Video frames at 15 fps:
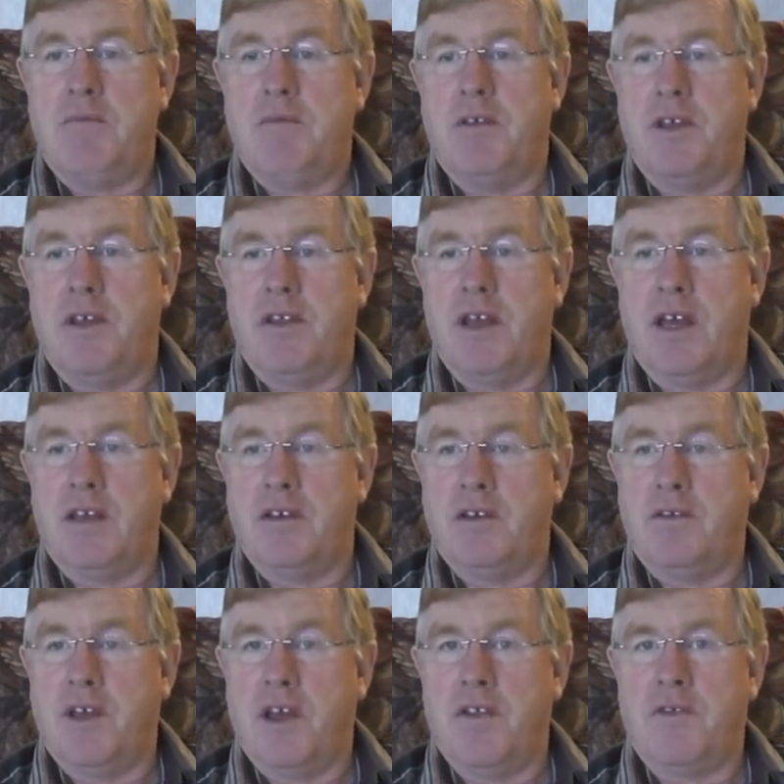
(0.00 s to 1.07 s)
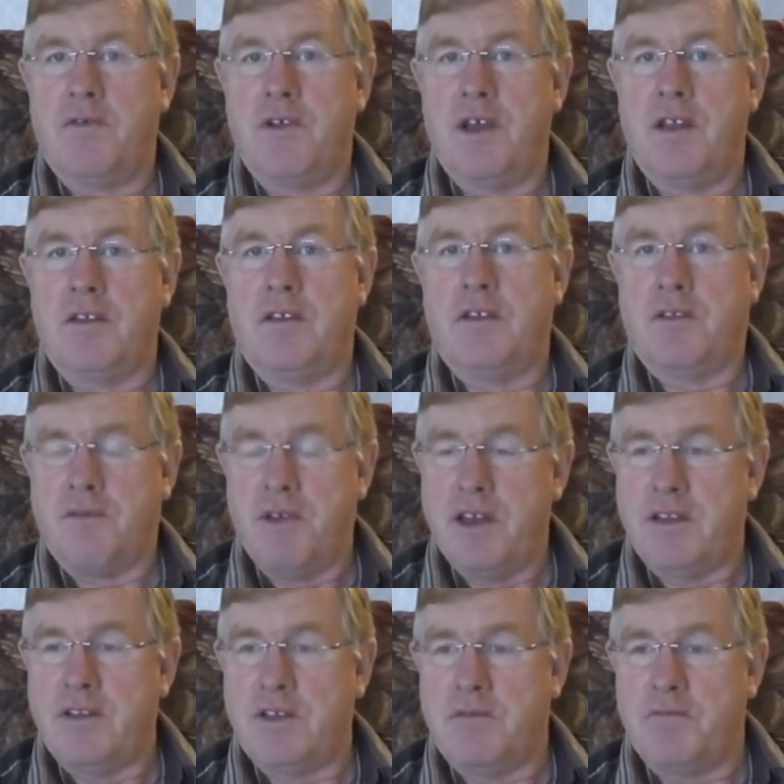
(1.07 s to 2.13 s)
but then they
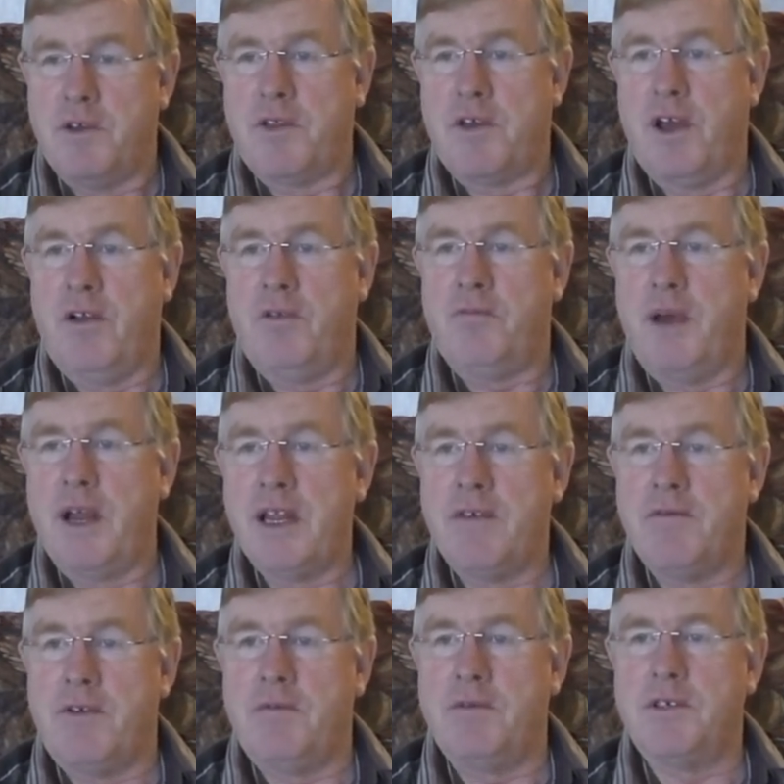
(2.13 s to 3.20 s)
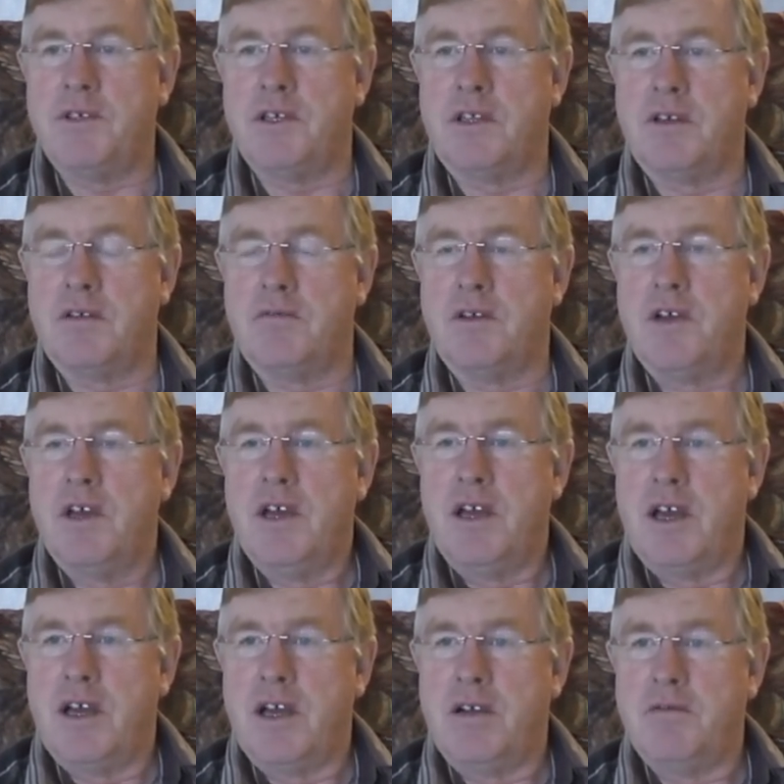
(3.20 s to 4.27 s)
threatened and withheld money from us so that
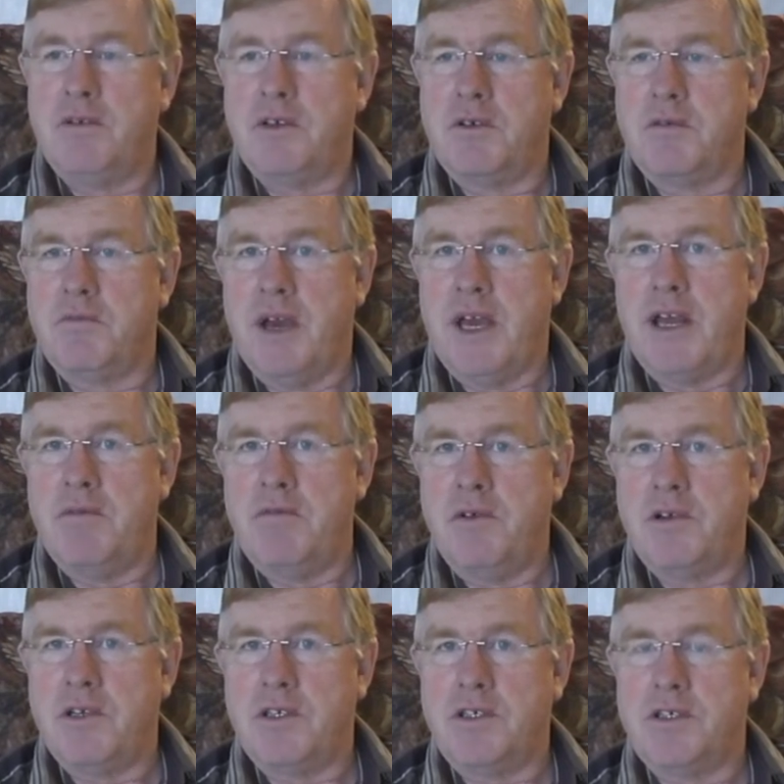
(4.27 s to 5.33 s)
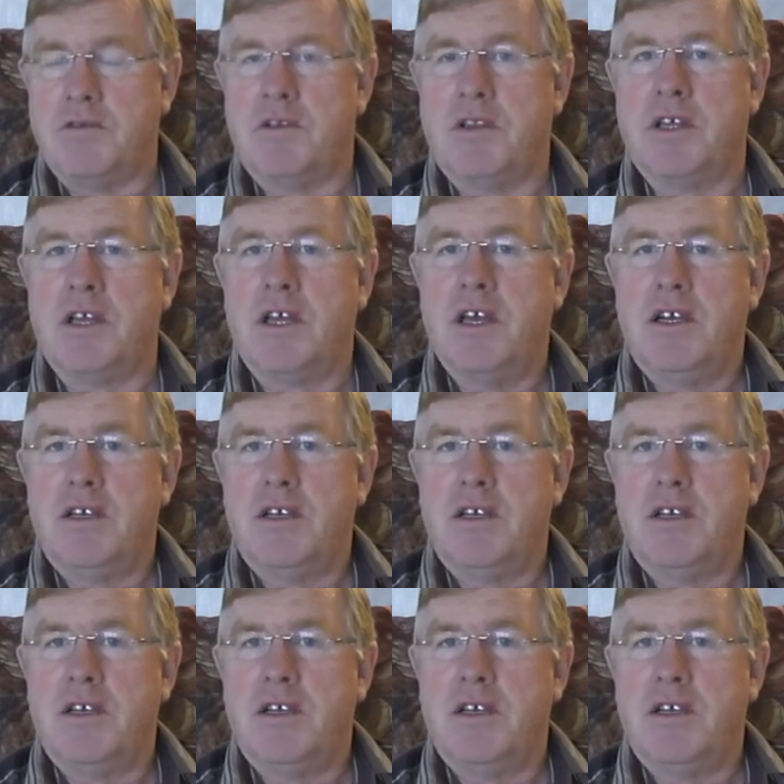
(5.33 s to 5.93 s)
we couldn't pay our mortgages or anything.